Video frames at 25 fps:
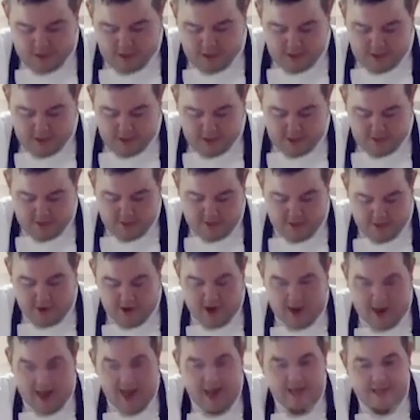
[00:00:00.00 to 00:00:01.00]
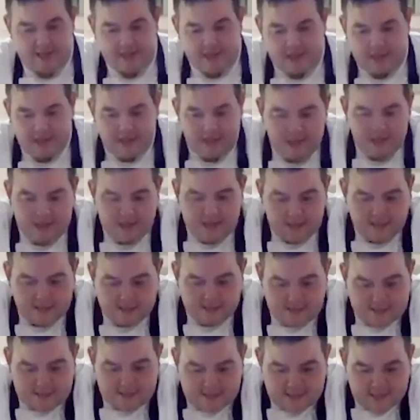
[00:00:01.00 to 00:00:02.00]
And then our haddock can
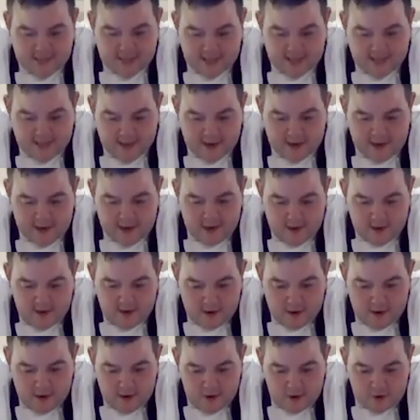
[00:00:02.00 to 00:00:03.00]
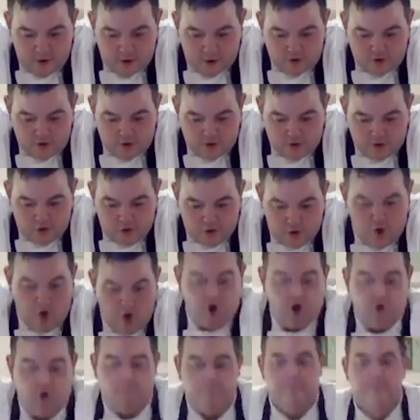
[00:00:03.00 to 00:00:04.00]
sit there on
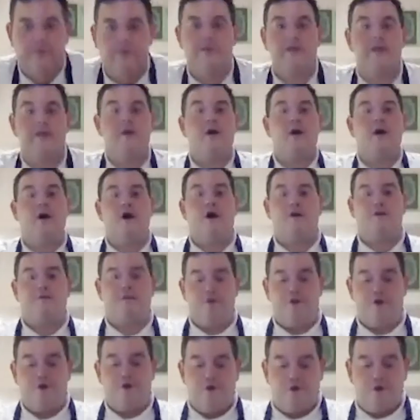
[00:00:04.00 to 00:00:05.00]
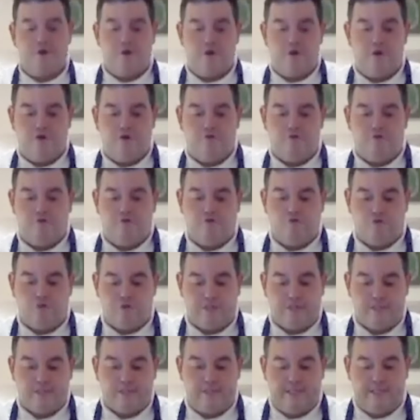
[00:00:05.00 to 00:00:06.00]
top of our roasted
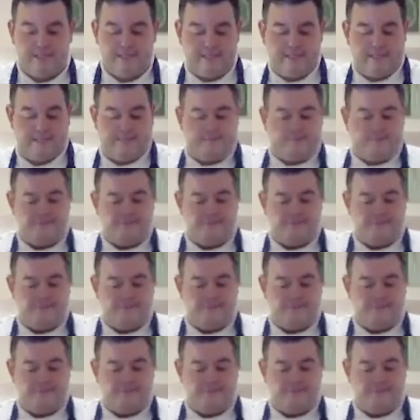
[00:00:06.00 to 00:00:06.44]
leeks.